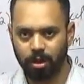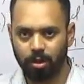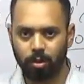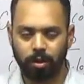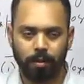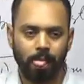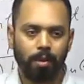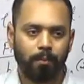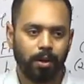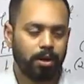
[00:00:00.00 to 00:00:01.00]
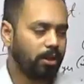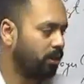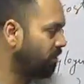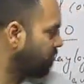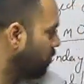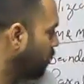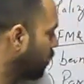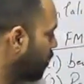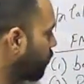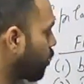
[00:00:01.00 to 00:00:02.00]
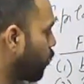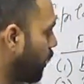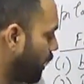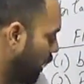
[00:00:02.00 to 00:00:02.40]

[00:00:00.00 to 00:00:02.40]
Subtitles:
Okay, but yes, they were quite